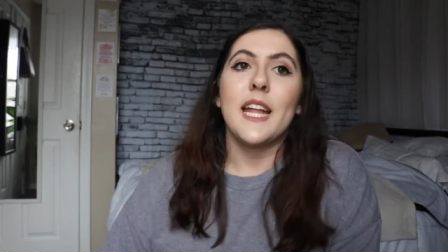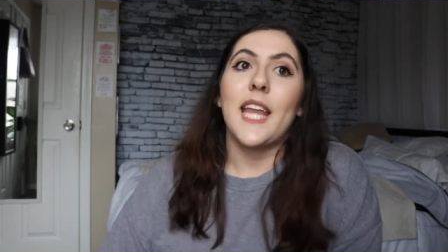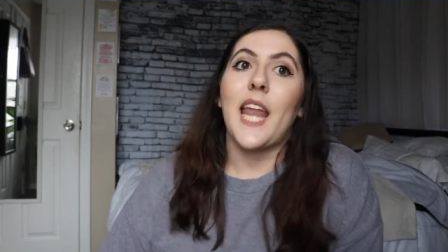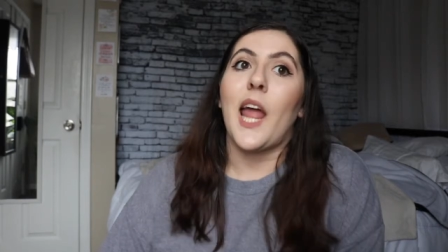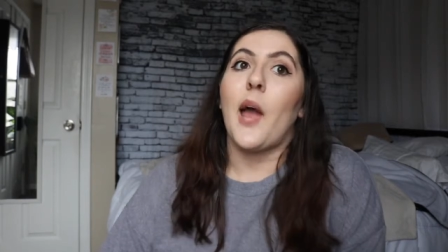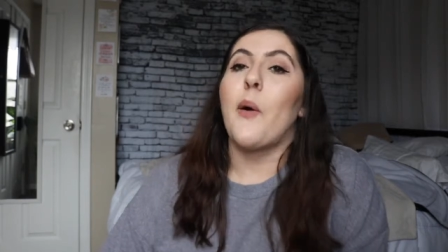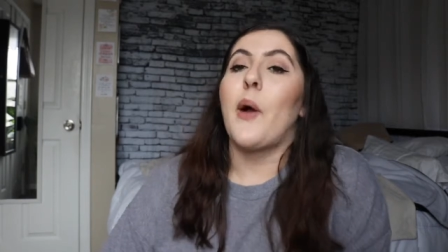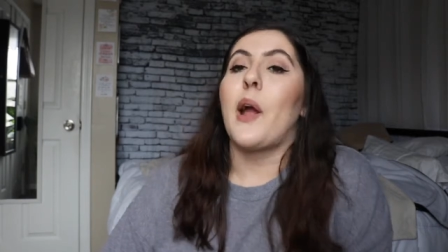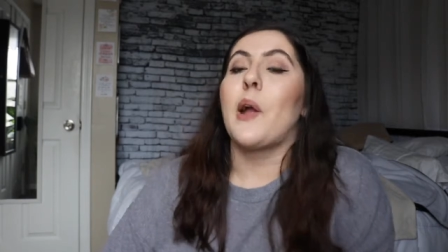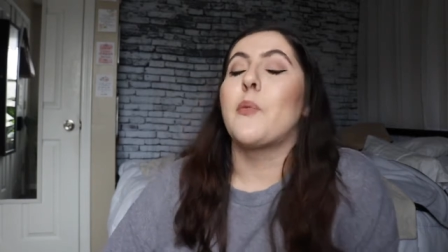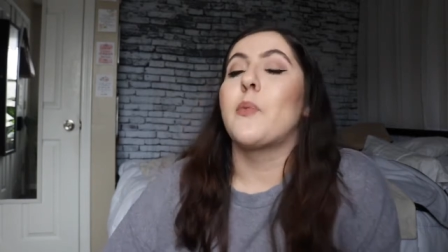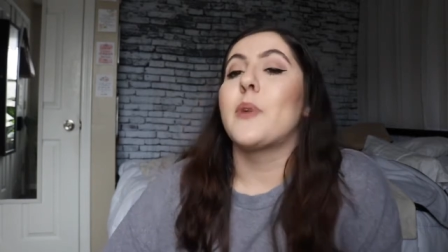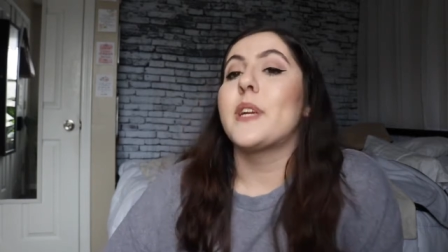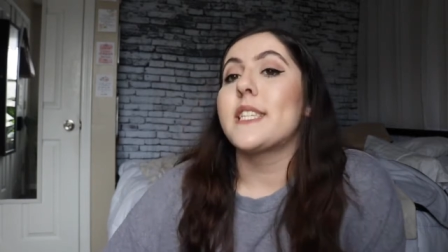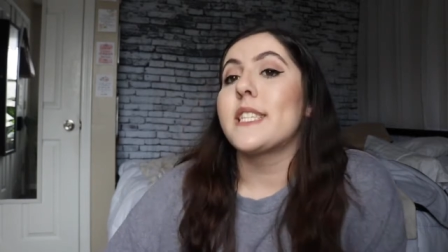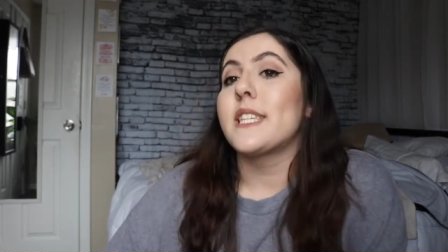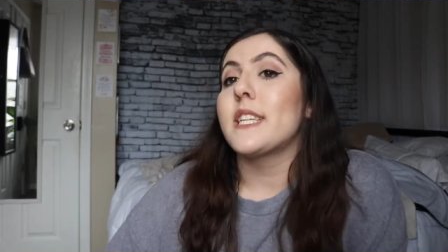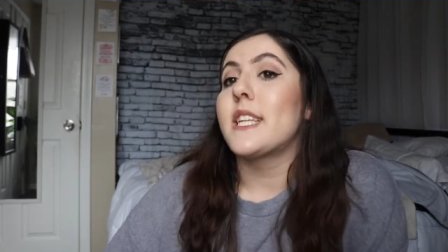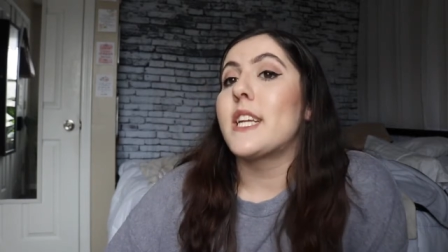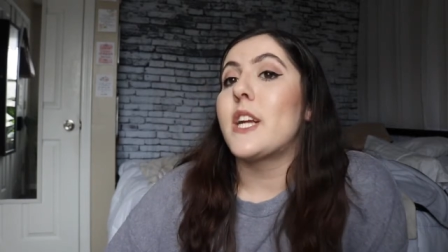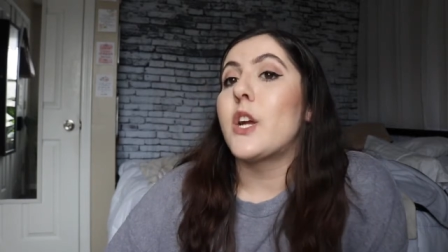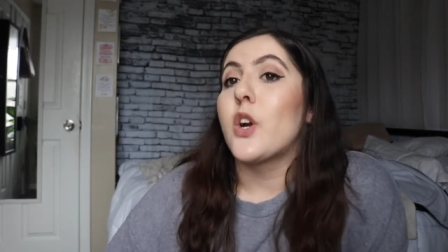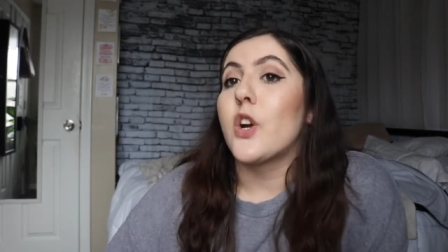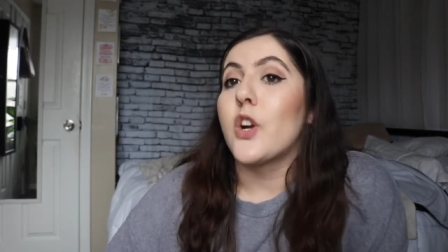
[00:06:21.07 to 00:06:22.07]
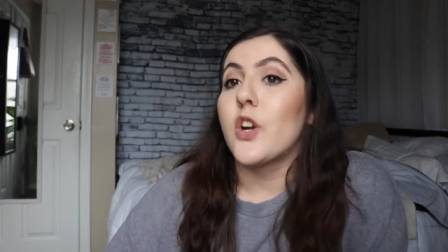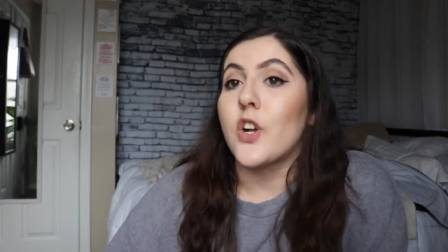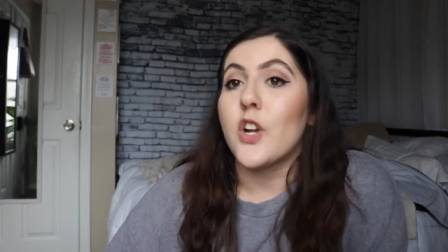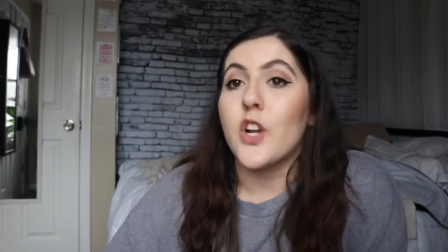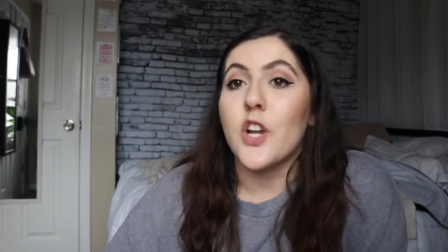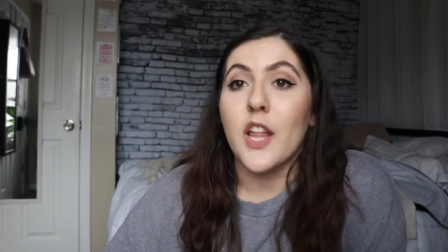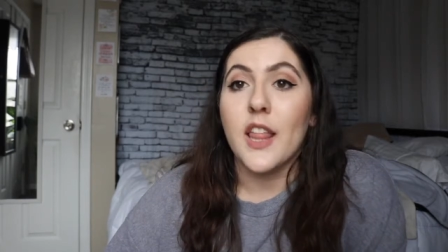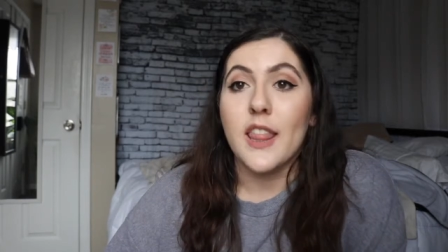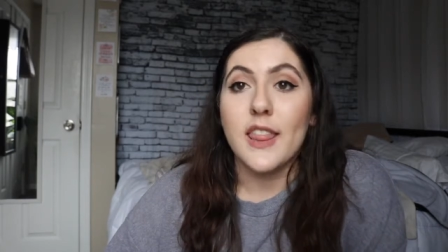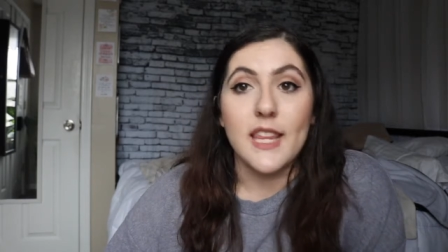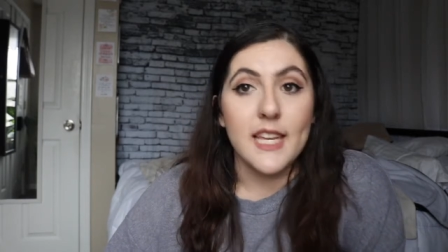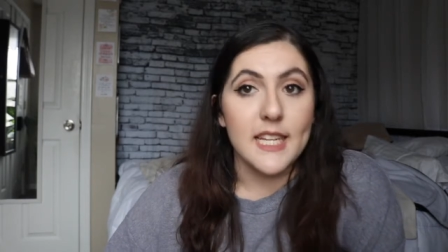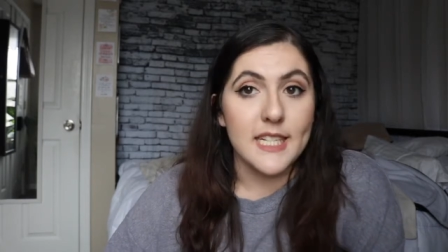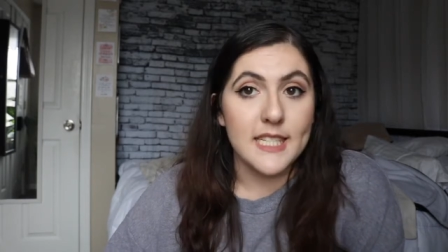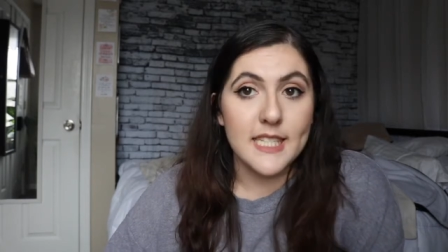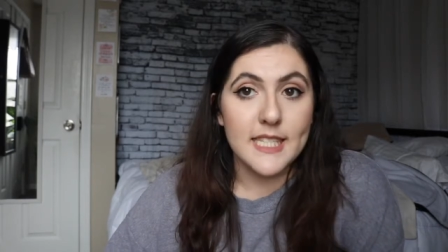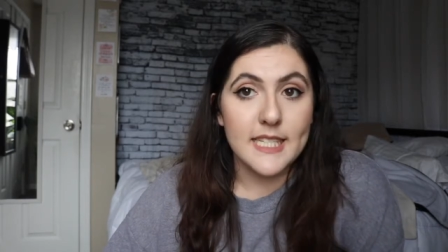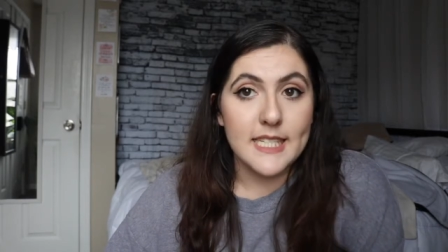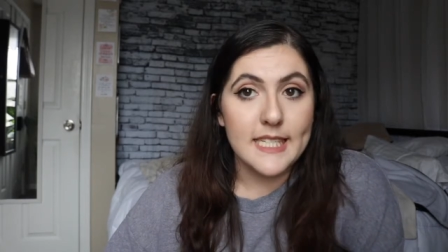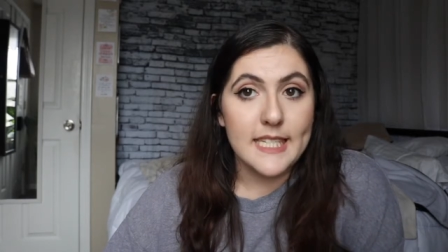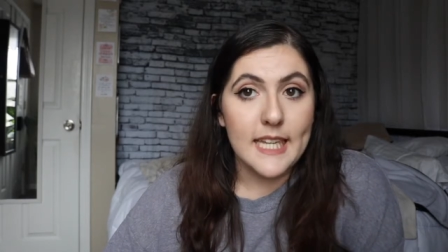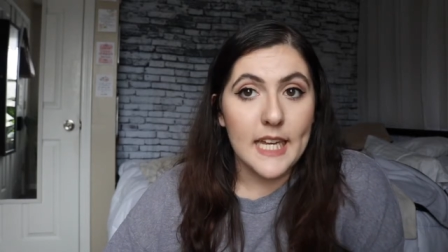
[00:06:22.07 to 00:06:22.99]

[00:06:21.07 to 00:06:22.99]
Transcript: Now I recently heard this